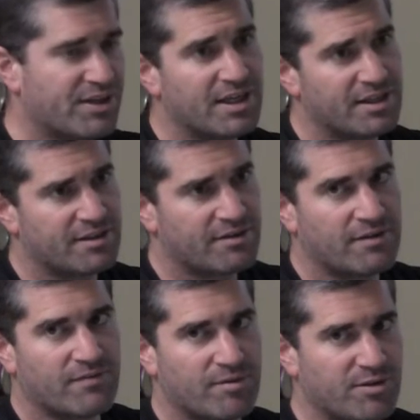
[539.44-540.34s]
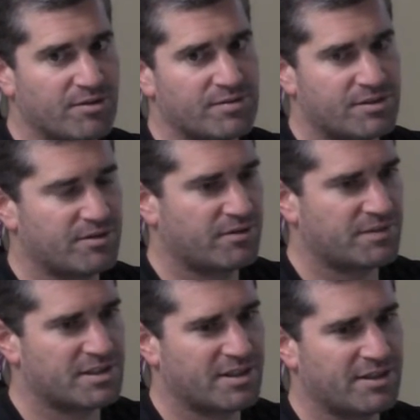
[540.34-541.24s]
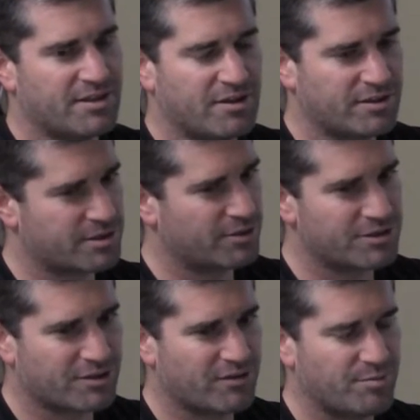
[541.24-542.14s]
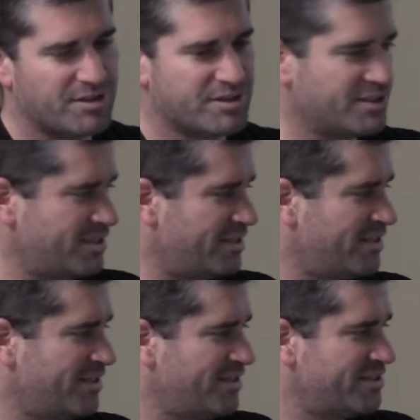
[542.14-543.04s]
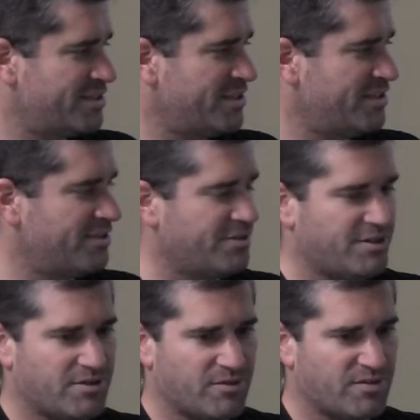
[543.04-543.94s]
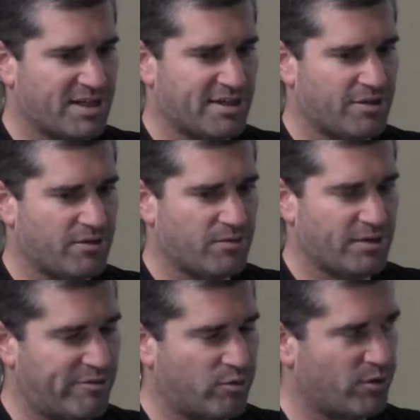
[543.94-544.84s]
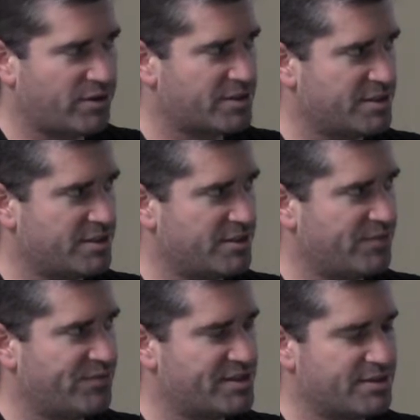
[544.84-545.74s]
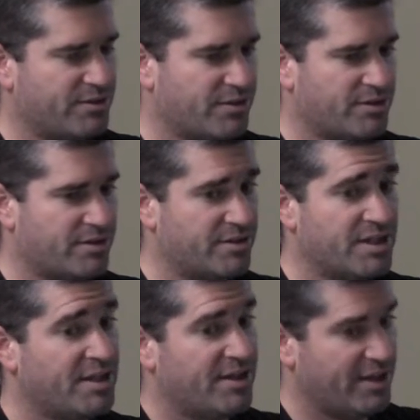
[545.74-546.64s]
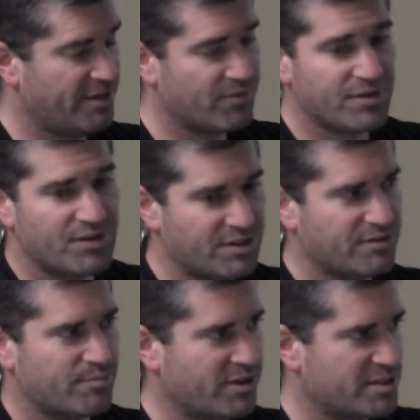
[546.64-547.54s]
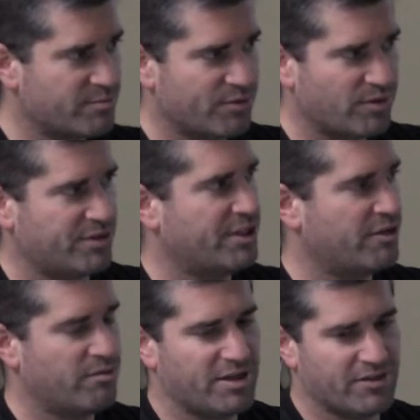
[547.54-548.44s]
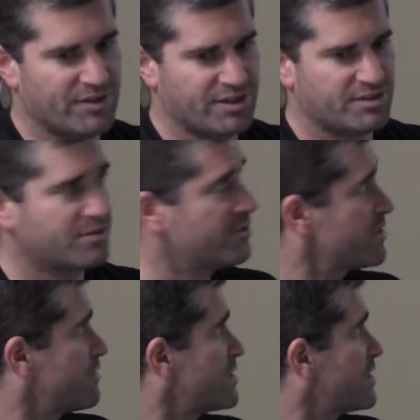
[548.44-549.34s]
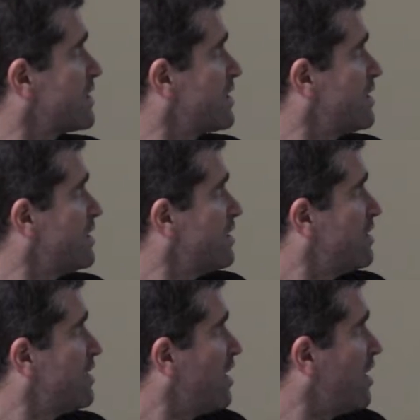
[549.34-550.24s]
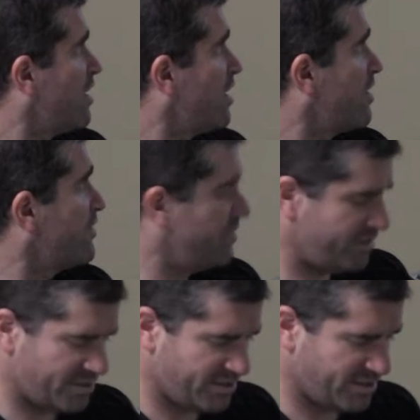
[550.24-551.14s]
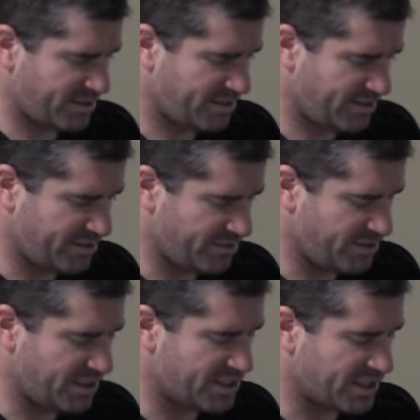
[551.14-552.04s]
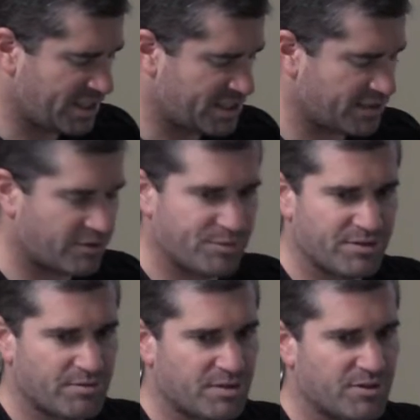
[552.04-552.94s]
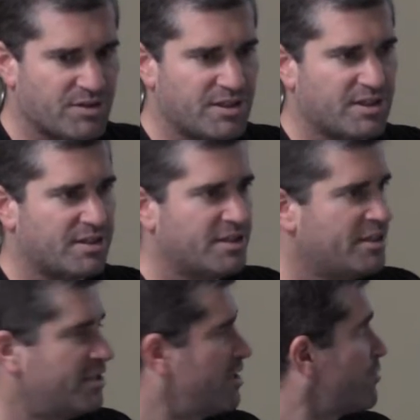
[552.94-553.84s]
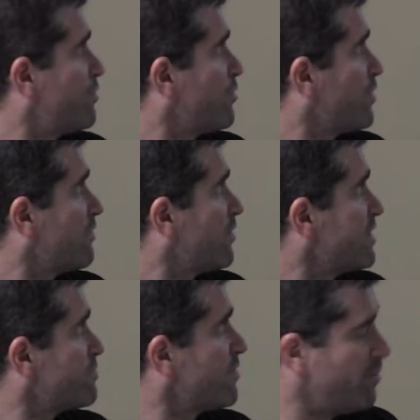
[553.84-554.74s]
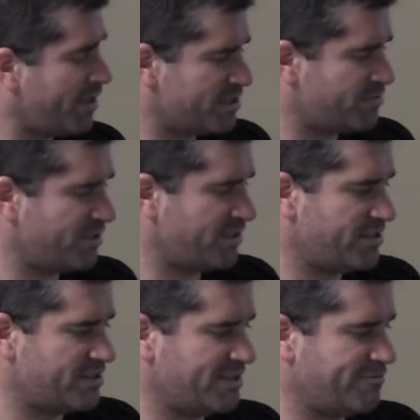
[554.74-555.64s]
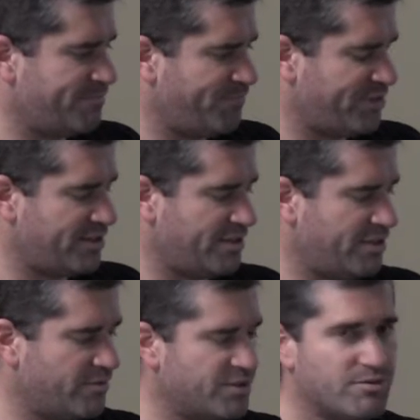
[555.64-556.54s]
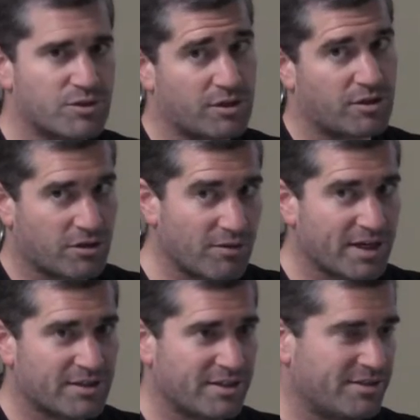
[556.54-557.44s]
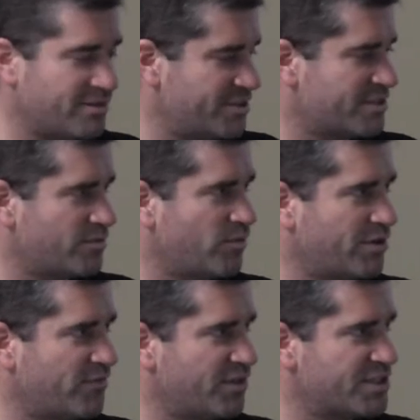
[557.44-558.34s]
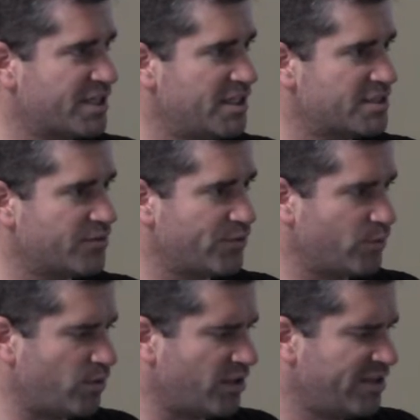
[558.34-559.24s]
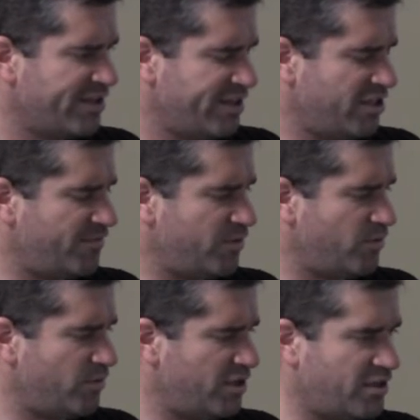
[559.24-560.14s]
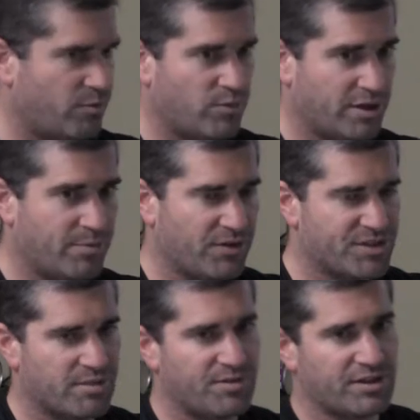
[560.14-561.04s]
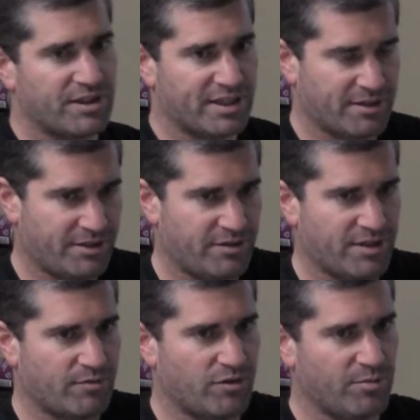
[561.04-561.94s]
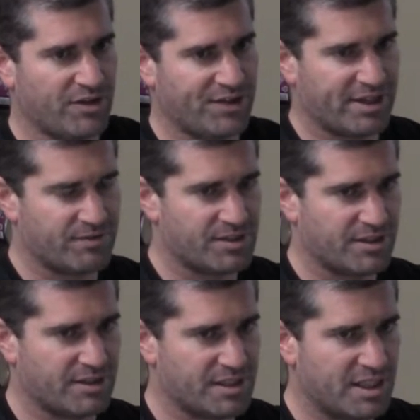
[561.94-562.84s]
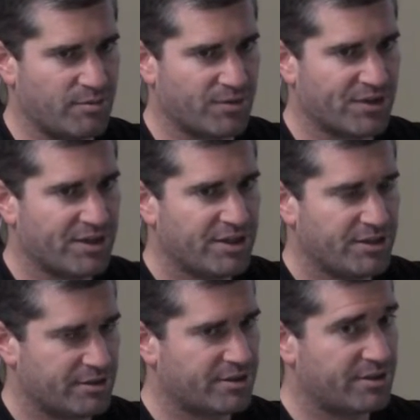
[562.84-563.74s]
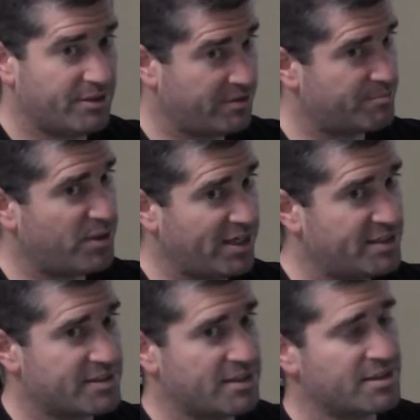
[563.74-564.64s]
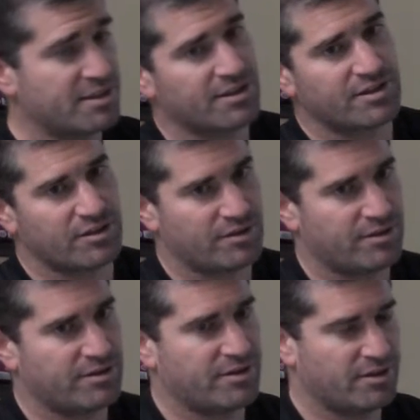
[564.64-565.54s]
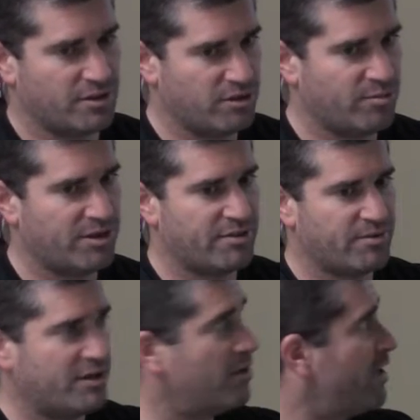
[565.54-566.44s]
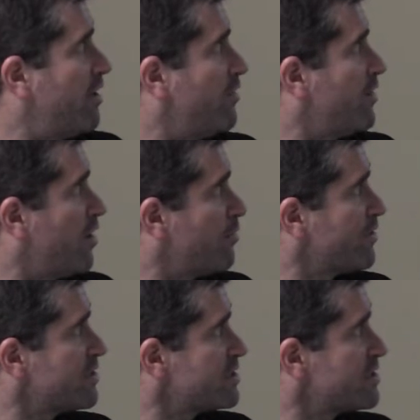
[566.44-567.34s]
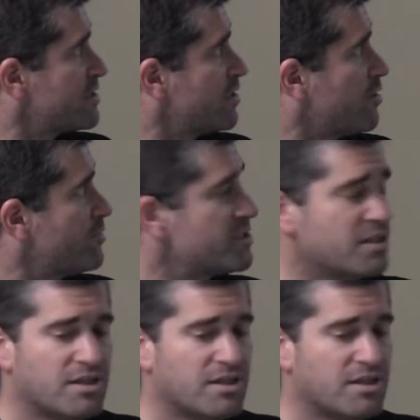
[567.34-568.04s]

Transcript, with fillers: hidden from you, so you don't have to sign a non-disclosure agreement to see, you know, how, it works and to, to learn everything you could possibly want to know about the internals of this thing. Uh, and then it's, you know, in the education commu community, uh, people love Raspberry Pis because, um, you know, used correctly, they're just a wonderful educational tool. If you uh, want to build something like, you know, that robot that I have sitting on the table, you're, you're by necessity going to learn a little bit about operating systems,